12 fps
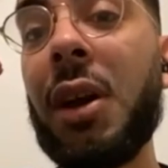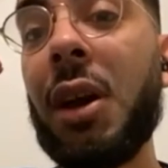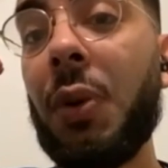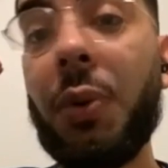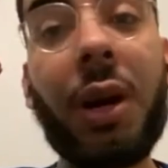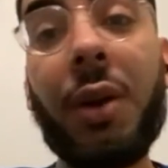
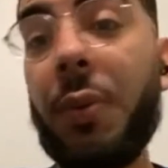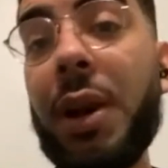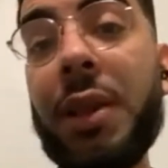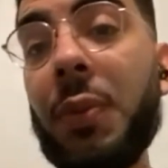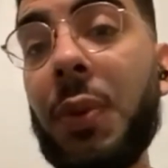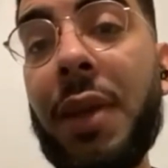
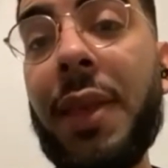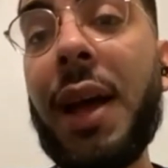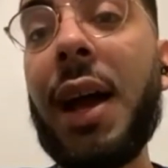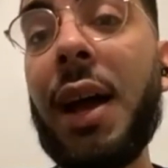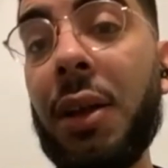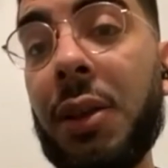Where the
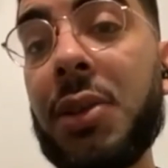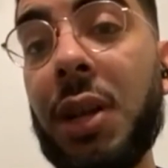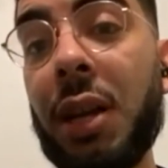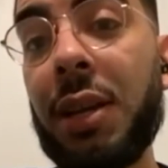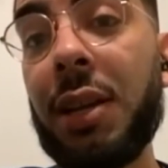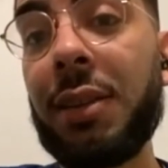hell is
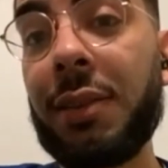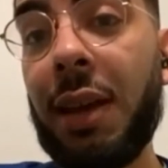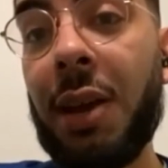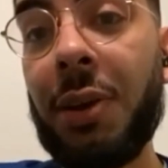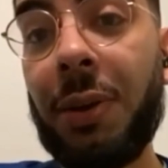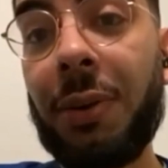Chucky
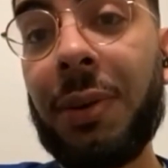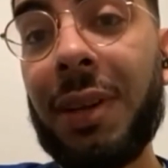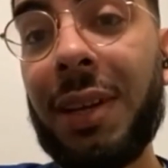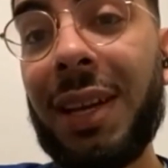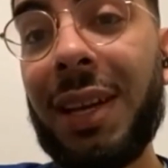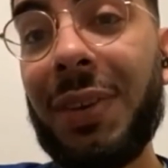Lozano?
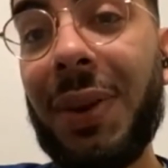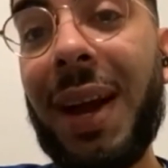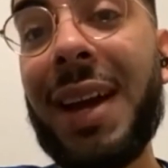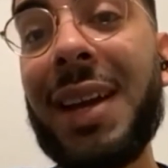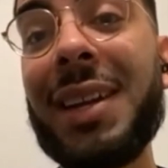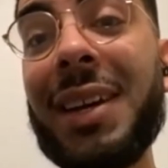You
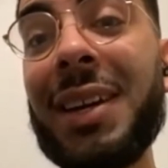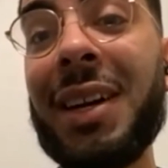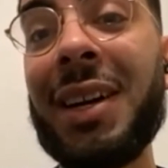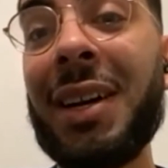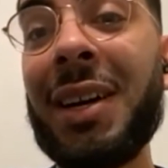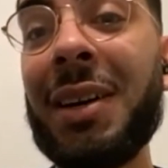had
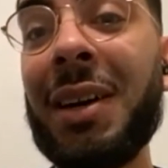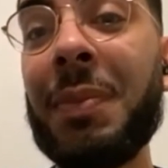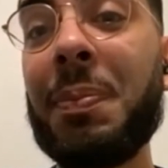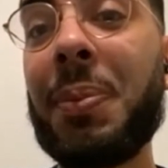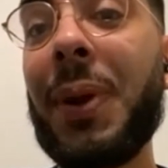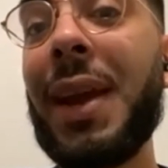a
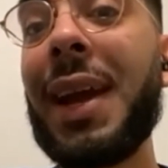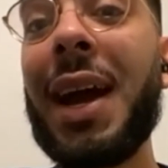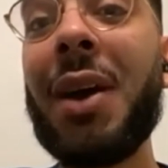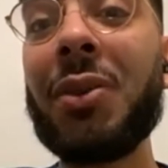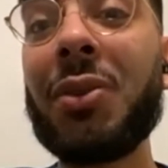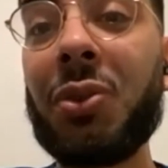
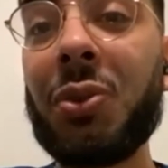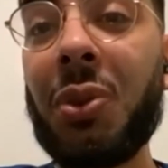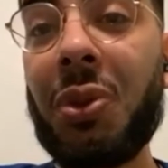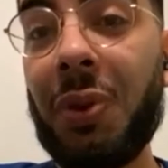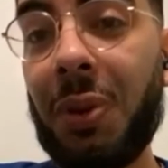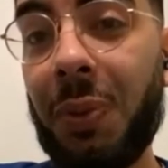breakout 2
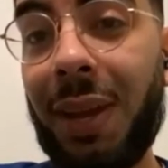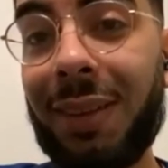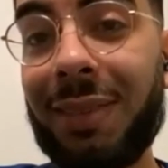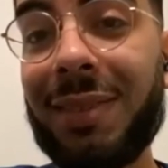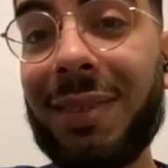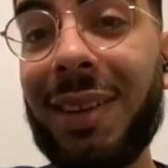3
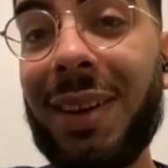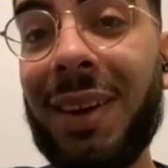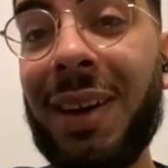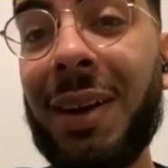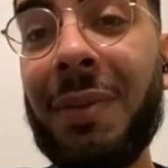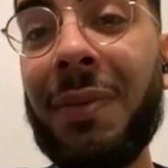weeks
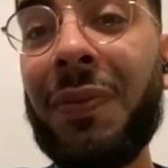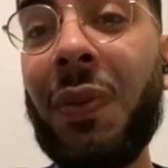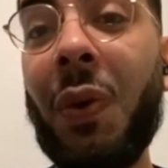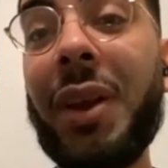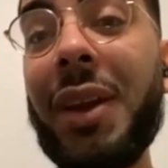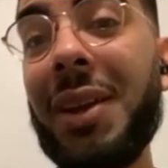
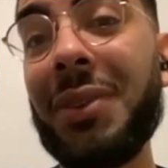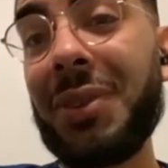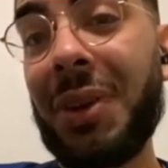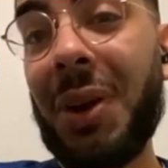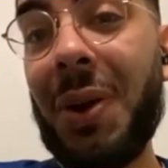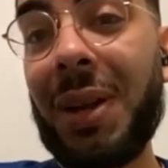4 years
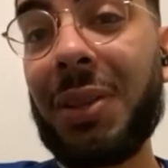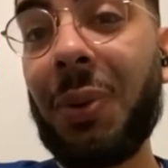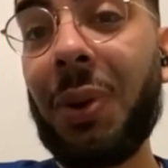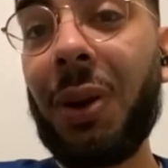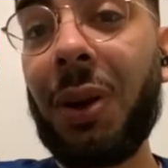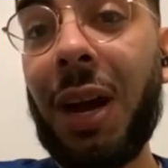ago at the
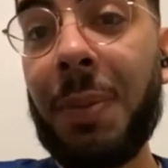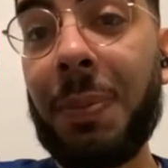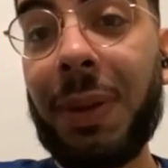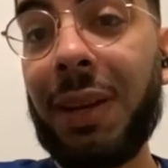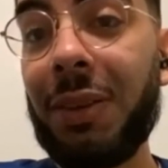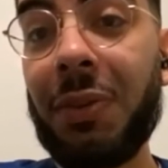World Cup,
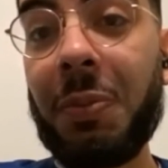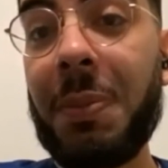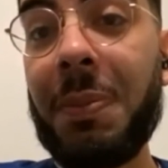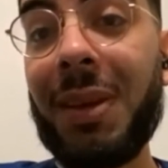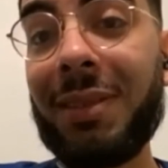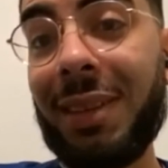and you've
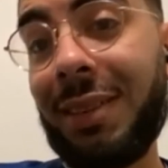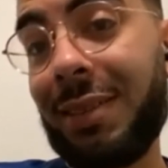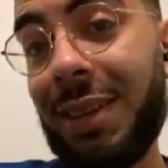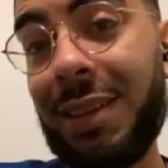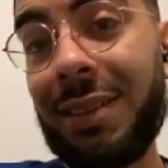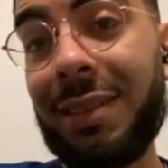been missing
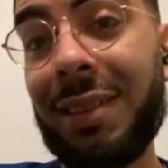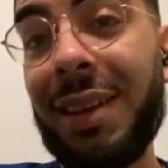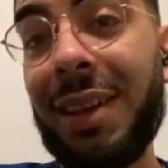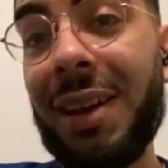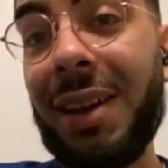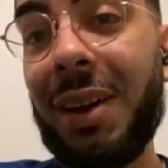since.
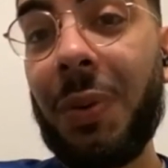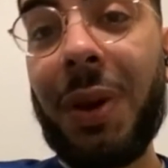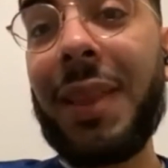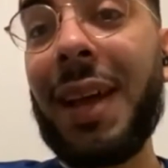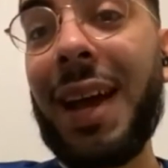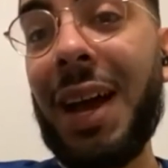
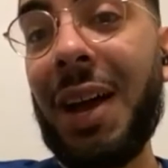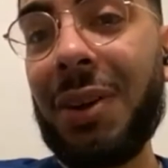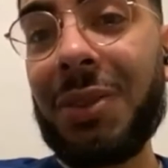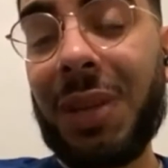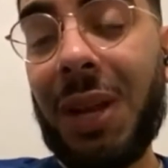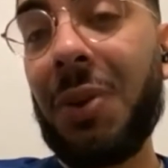Where the hell
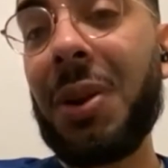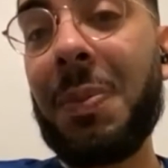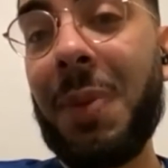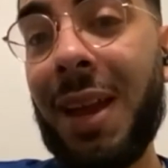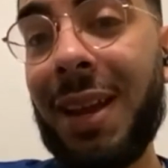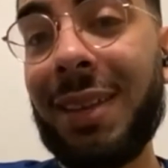is Raul
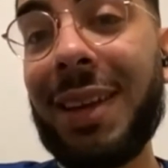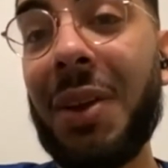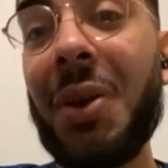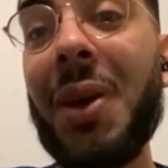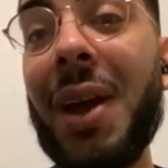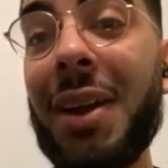Jimenez? I know
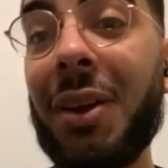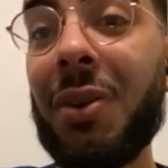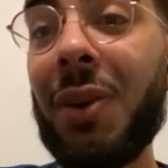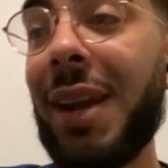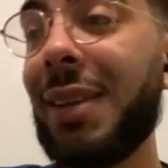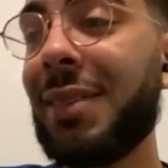you had a
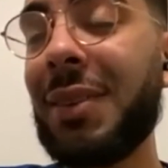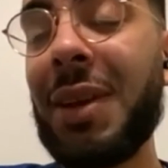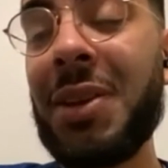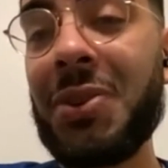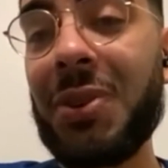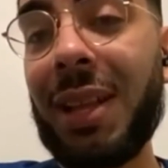crazy
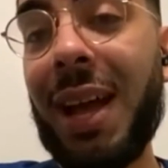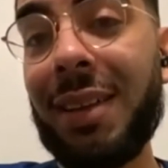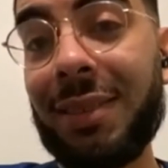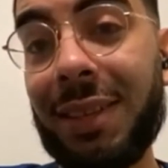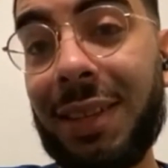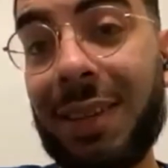injury
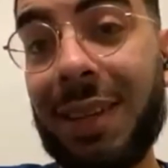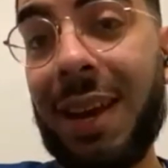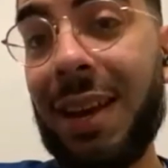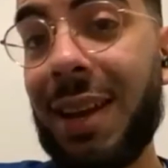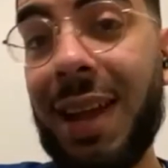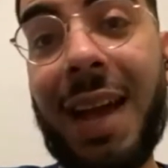last year that
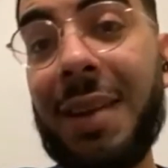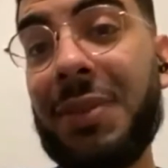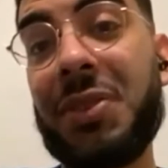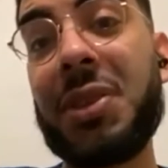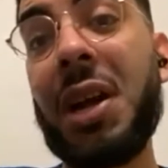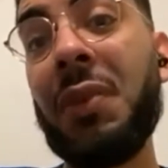
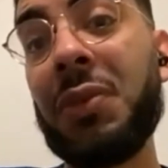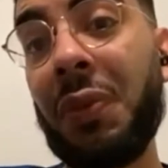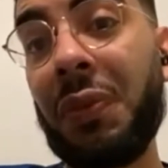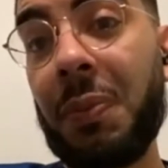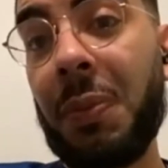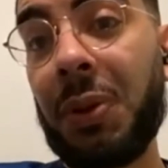shelved you
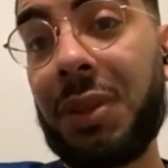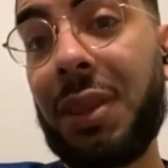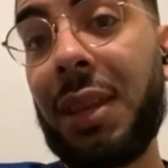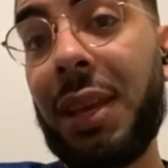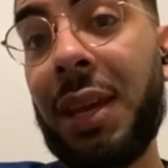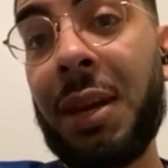for most of
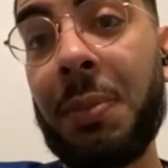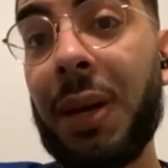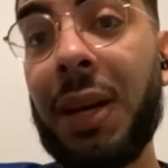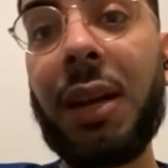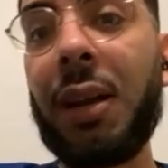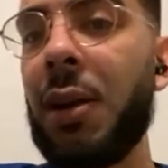the year, but